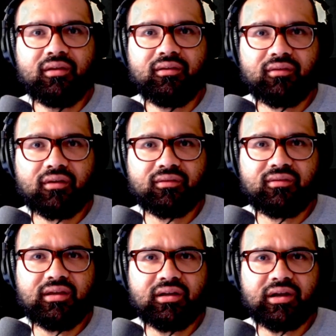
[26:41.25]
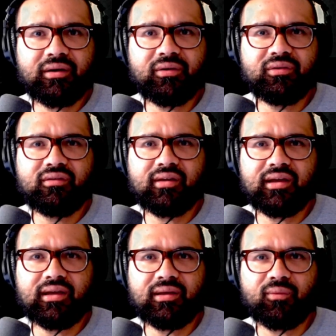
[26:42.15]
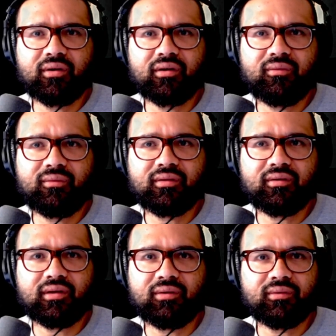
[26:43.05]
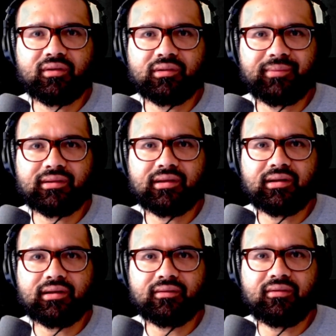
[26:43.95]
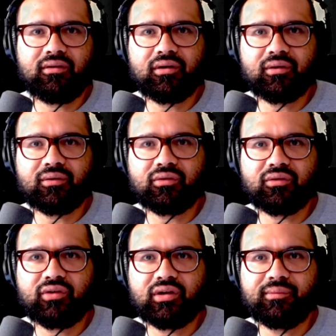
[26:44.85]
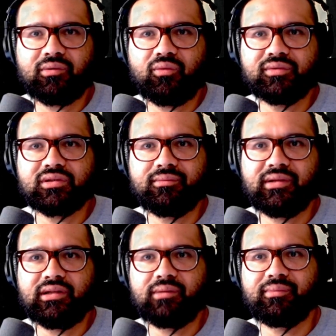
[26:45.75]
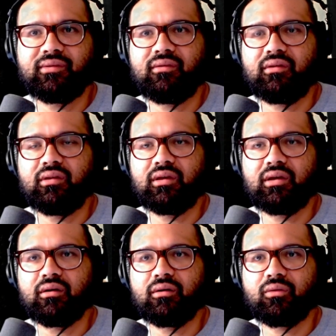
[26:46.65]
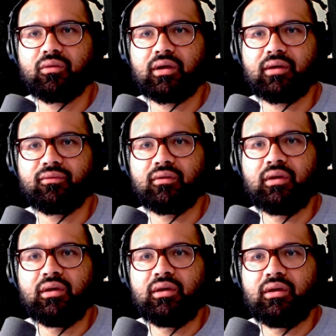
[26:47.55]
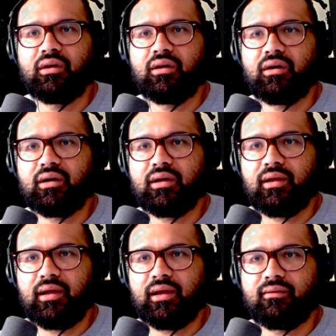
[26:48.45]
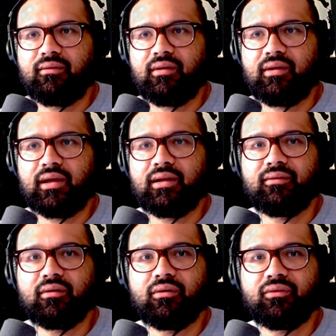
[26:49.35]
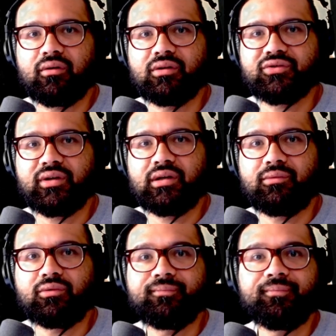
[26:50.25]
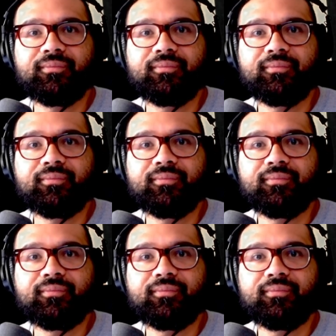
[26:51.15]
So seeker arrows work with, okay, we talked about that. Seeker arrows are tradable once completed, but seeking arrow shafts and seeking headless arrows are untradeable.